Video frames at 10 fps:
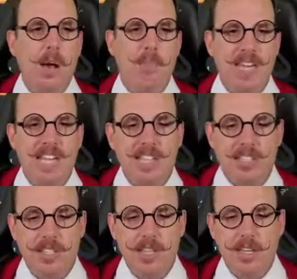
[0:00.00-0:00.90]

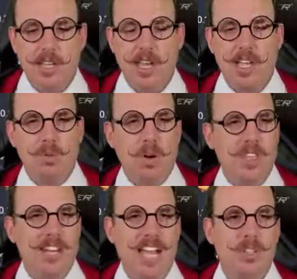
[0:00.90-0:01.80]
Beast is one of
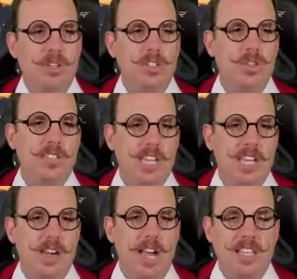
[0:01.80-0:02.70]
the next ones you'd see
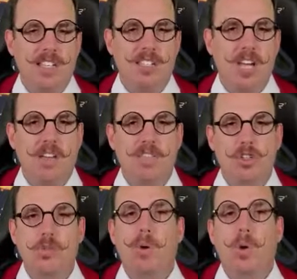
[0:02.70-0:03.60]
here, and this is kind of your
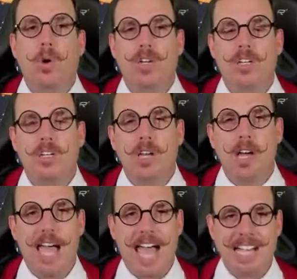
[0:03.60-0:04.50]
support
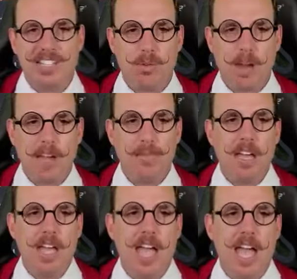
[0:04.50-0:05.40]
Axie, right?
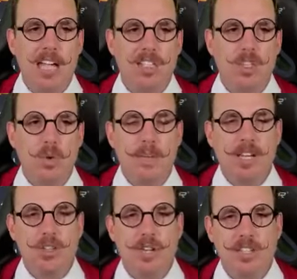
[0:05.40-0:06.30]
And so you want to
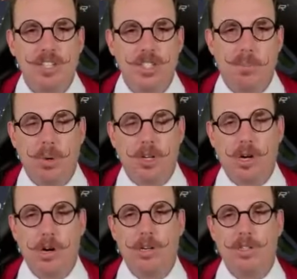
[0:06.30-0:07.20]
make sure he has good support
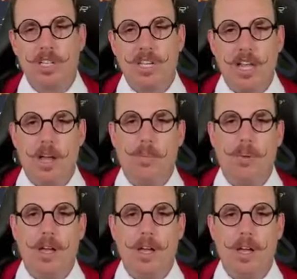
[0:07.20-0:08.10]
cards that can help,
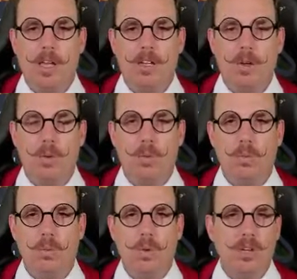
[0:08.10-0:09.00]
you
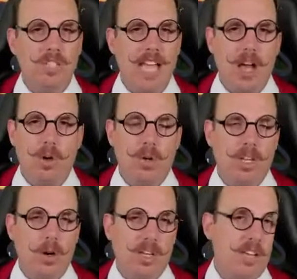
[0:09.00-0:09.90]
know, whittle down
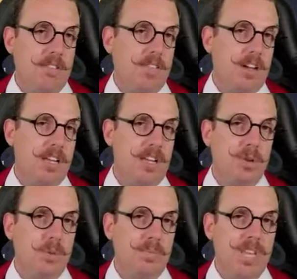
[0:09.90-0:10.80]
or give, you
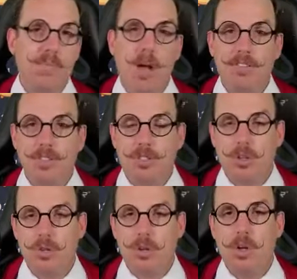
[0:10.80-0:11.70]
know, debuffs
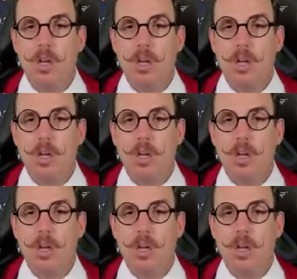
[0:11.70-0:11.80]
to